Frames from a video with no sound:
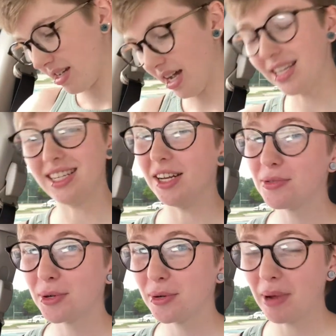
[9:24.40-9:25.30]
I didn't
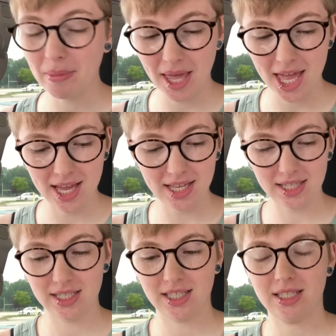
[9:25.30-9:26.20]
ruin my
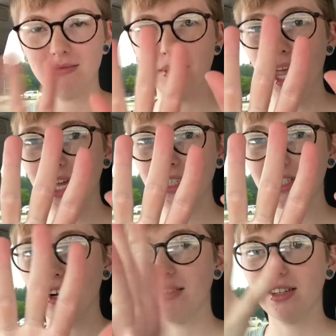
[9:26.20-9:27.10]
pants. My hands
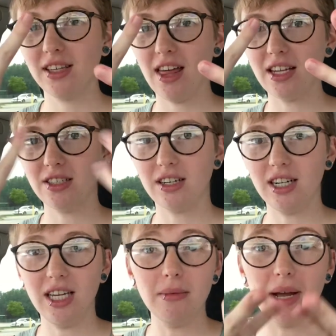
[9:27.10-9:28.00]
aren't really that
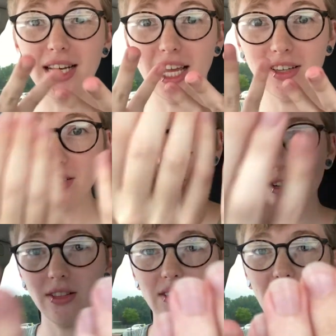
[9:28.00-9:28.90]
dirty. My nails
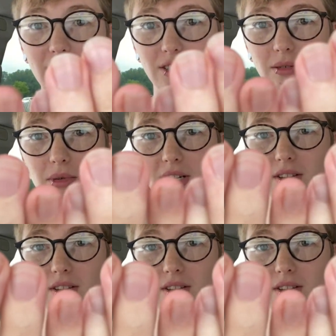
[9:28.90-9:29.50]
are actually pretty